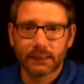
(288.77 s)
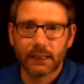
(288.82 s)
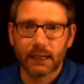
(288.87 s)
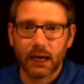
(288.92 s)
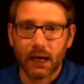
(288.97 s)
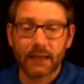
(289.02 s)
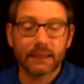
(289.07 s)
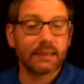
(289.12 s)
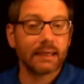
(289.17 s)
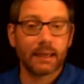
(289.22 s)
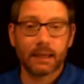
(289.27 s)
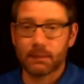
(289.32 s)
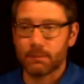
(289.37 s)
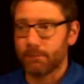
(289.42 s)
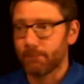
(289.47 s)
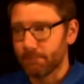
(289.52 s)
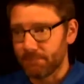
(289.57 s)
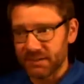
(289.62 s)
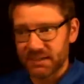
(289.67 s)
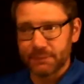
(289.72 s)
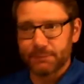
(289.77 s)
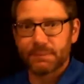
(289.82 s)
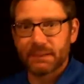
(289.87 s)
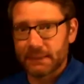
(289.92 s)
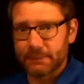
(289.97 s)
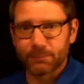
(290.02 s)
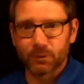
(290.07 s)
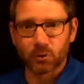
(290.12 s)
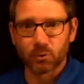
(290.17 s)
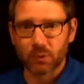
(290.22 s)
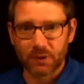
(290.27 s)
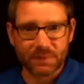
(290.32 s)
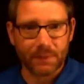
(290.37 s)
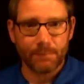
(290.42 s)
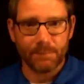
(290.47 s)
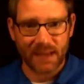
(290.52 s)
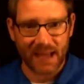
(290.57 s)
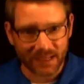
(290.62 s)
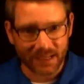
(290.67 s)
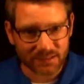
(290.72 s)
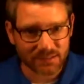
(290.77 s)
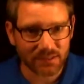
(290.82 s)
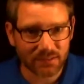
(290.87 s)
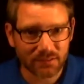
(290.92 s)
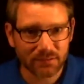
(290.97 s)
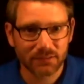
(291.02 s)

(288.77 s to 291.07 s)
I can't beat people with a bat